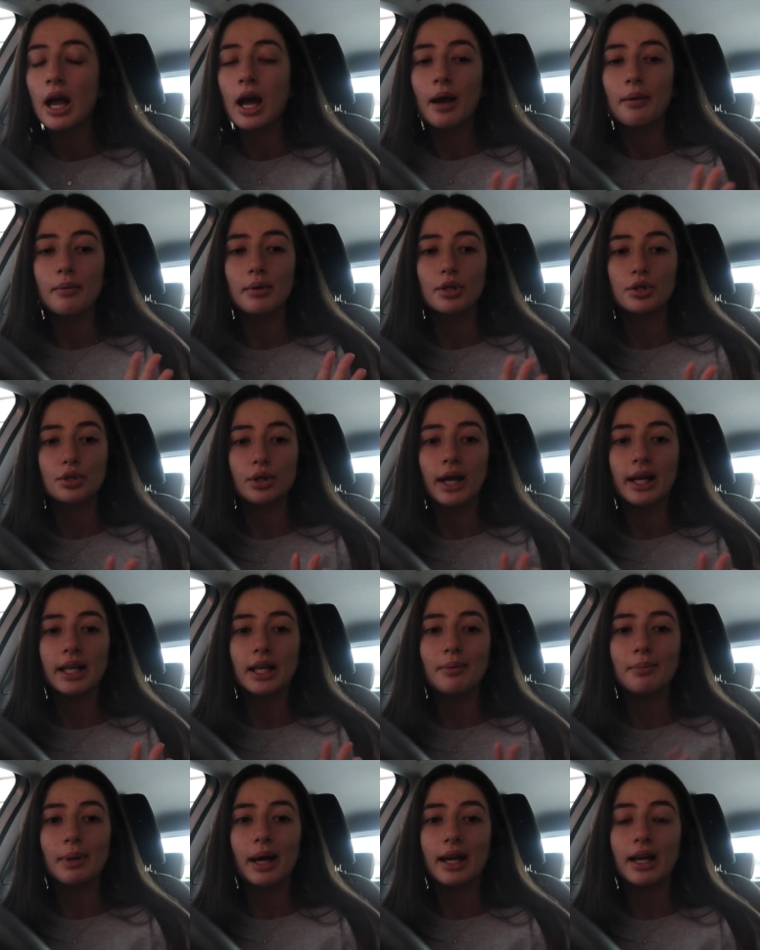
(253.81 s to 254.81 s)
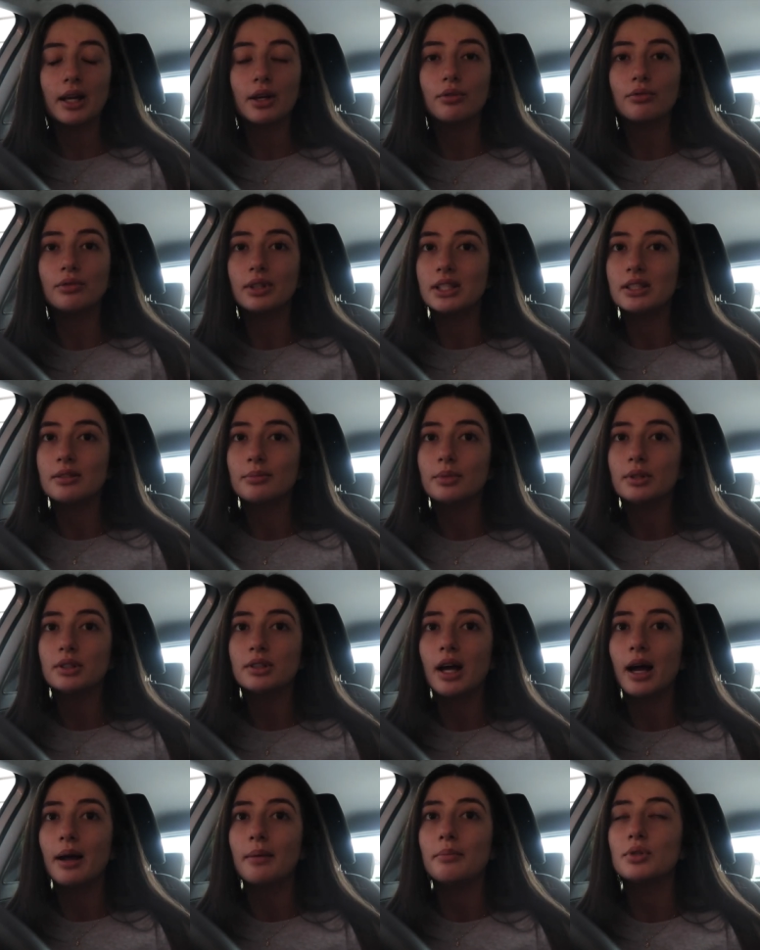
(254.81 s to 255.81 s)
I'm going to try and get back at a reasonable
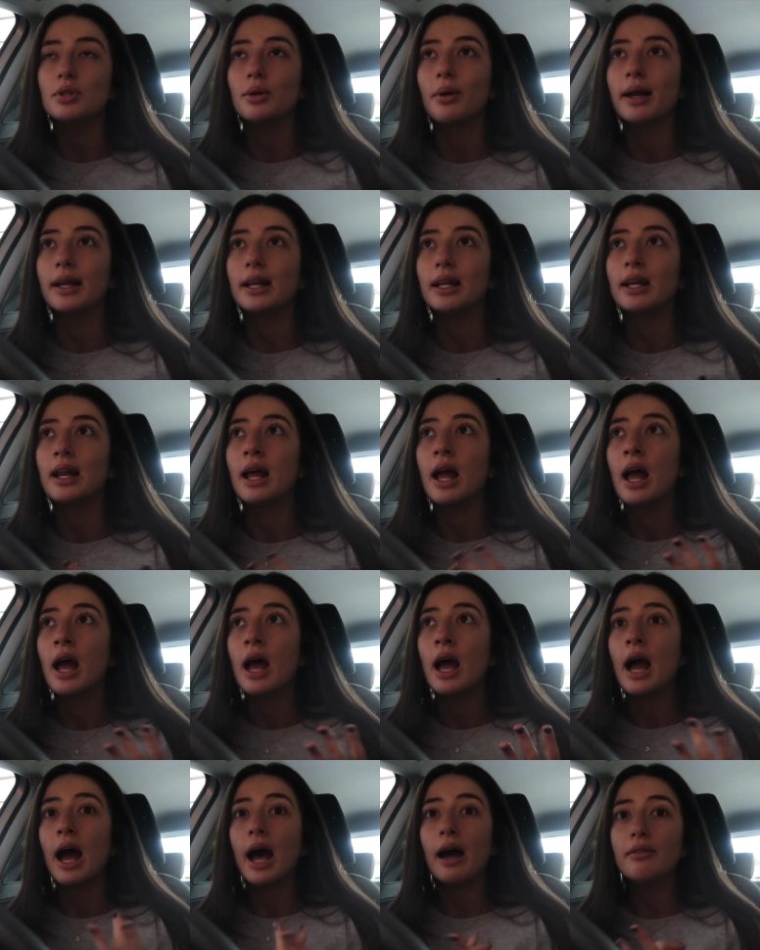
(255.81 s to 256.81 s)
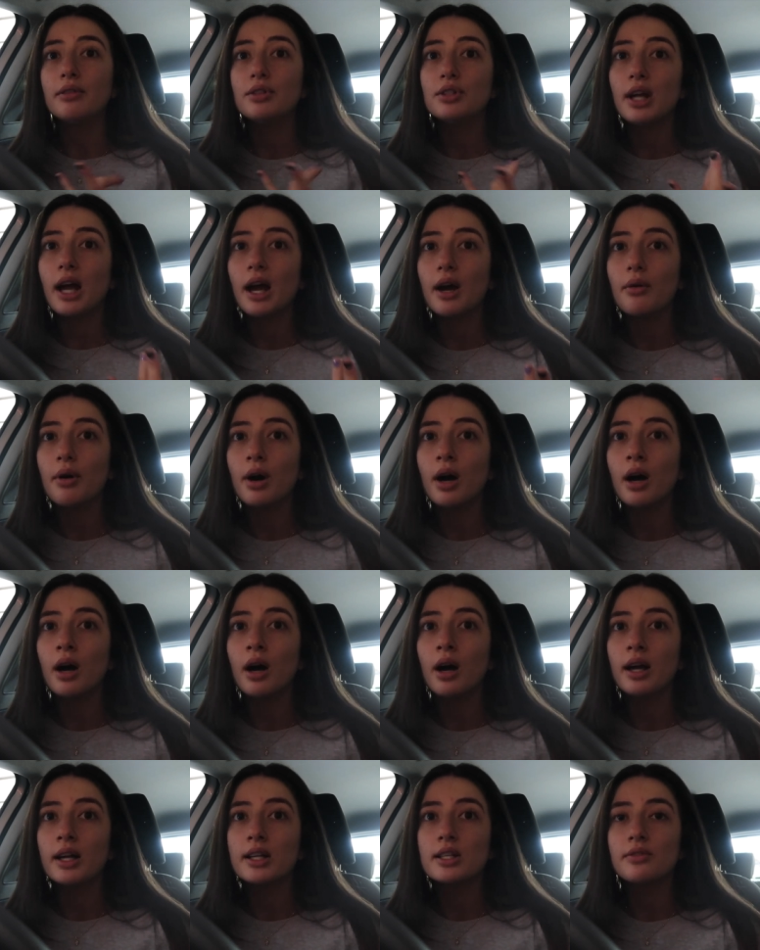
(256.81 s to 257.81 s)
time so I can have a
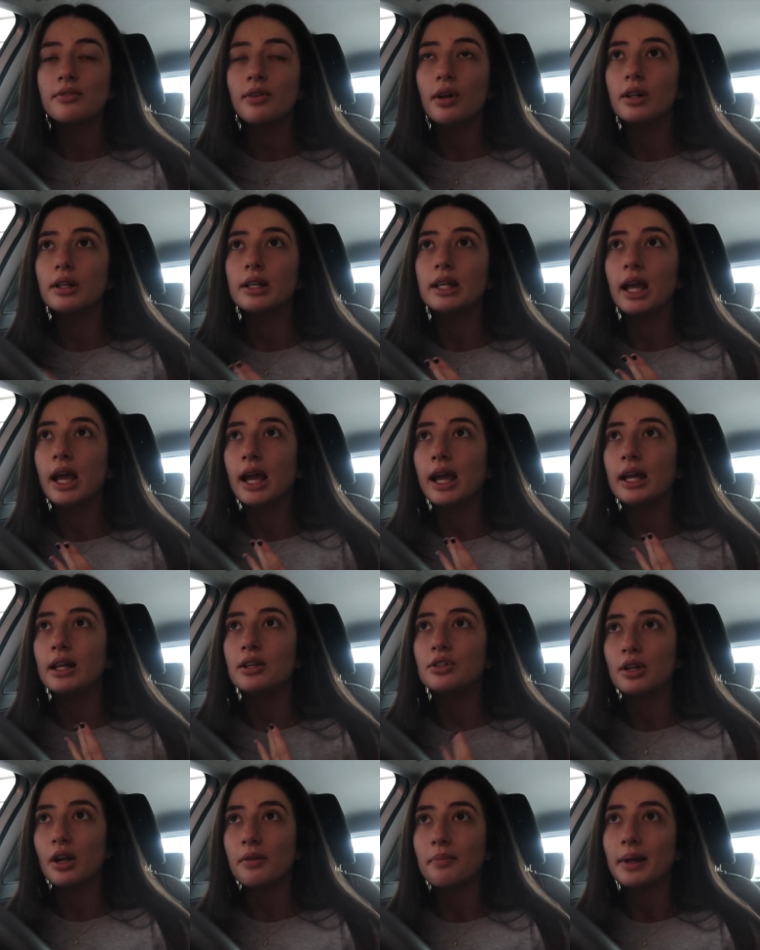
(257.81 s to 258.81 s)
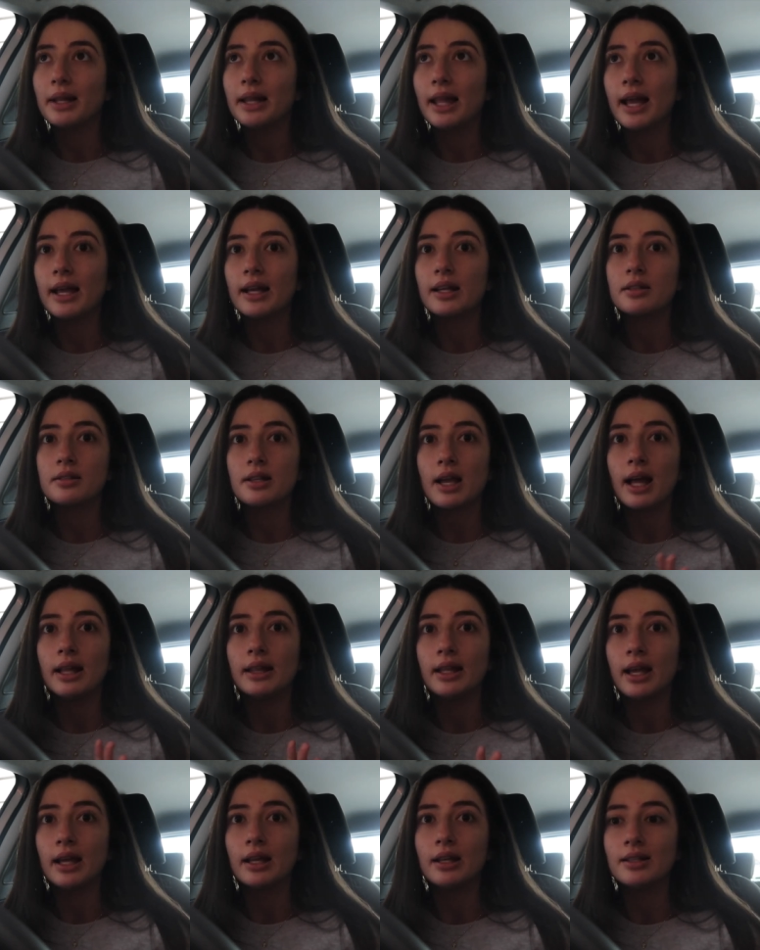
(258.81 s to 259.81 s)
shower, exfoliate, shave my legs
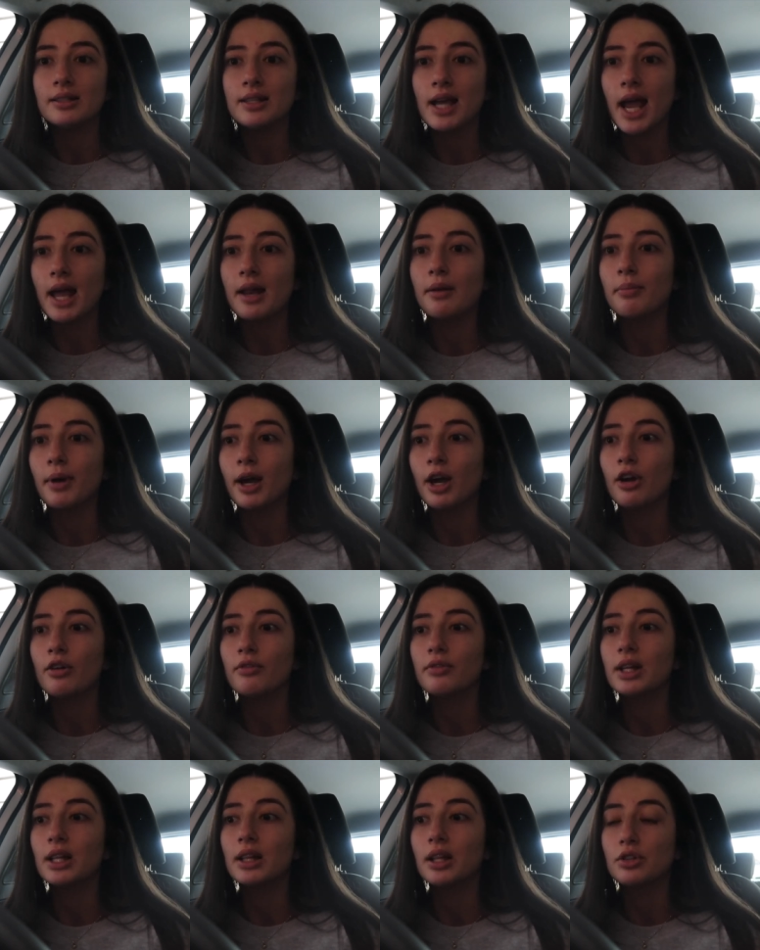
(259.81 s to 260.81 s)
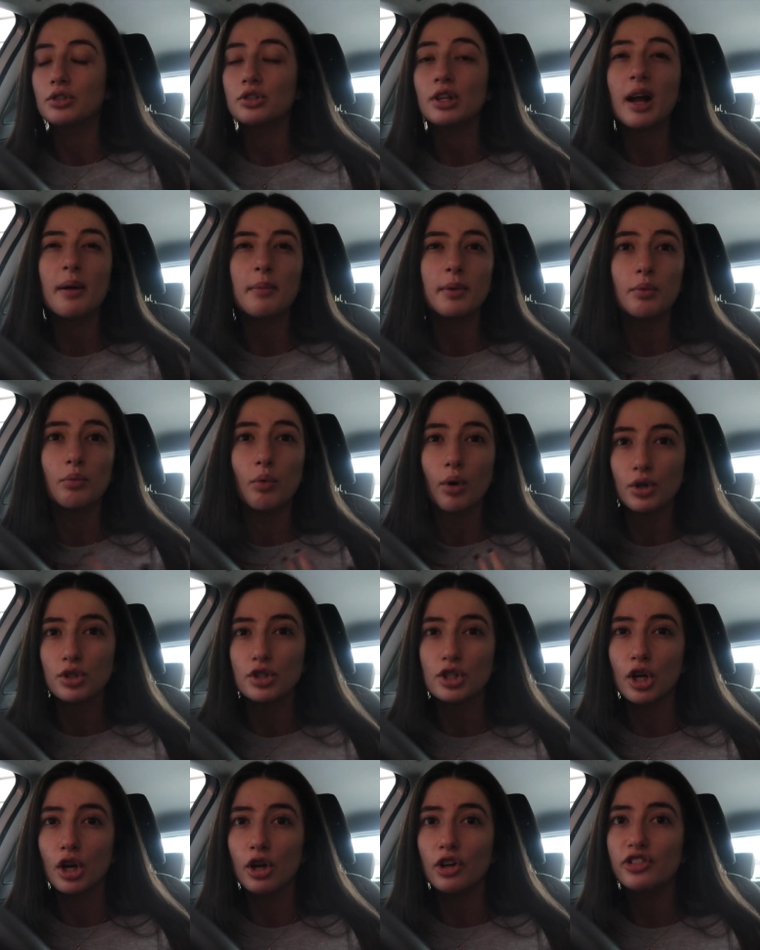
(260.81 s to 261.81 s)
and then tan by hopefully lunchtime and
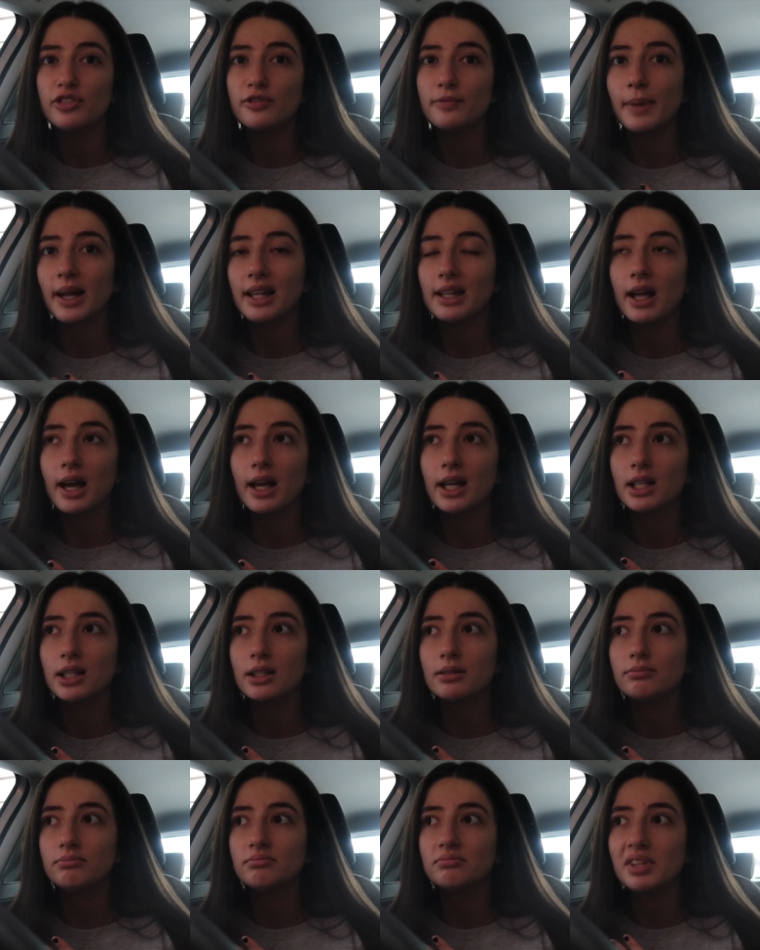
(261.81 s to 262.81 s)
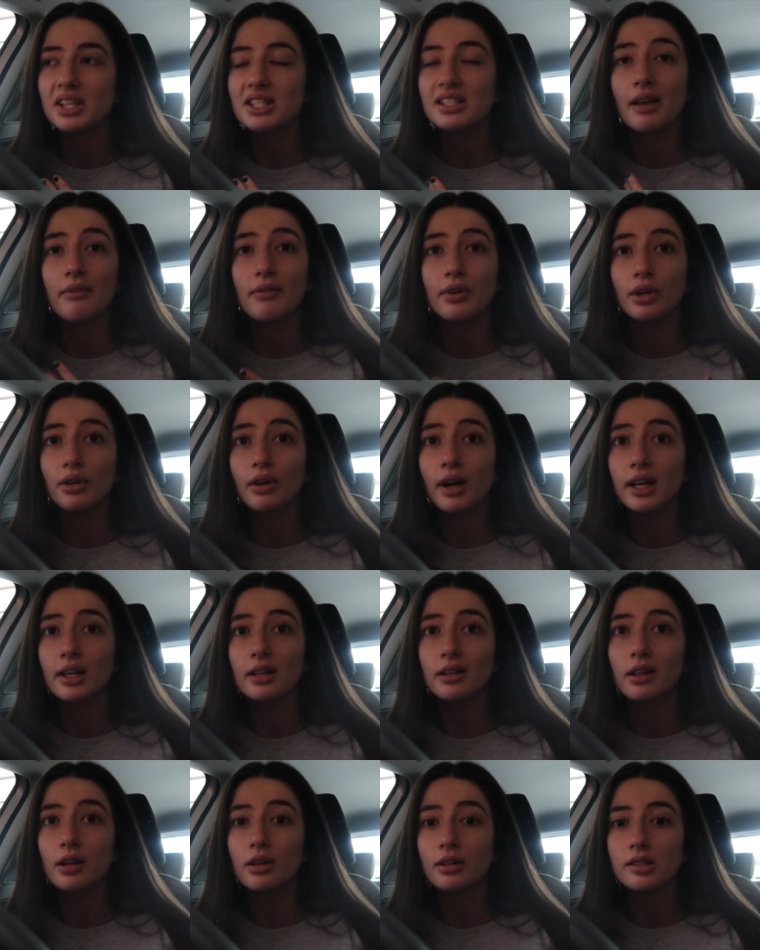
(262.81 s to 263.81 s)
wash it off by like seven or eight
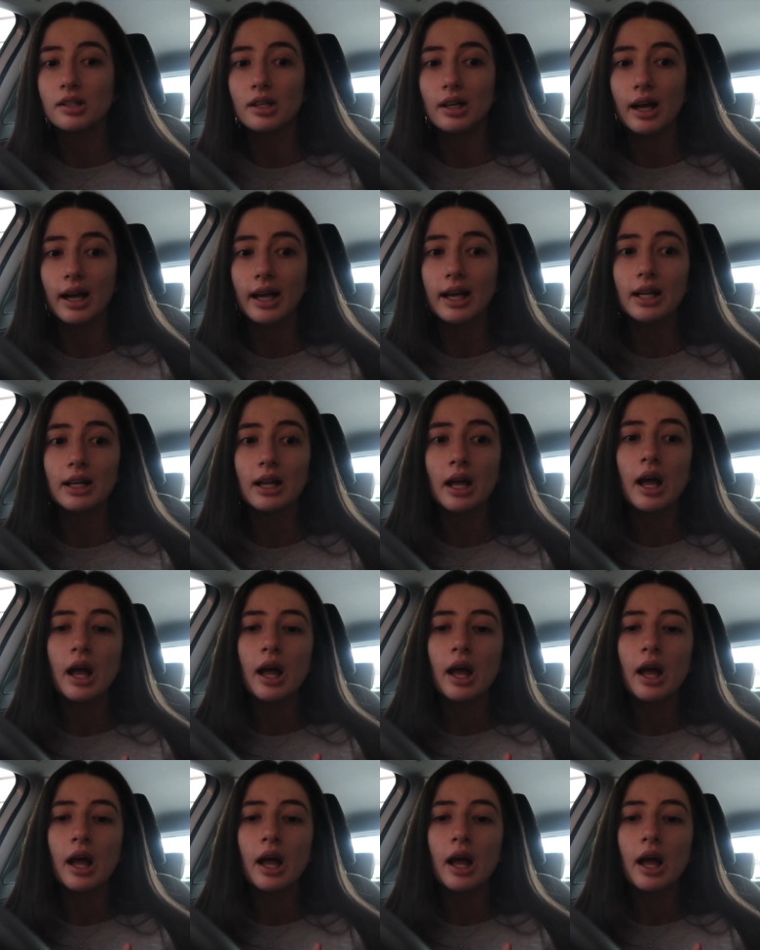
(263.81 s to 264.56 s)
o'clock tonight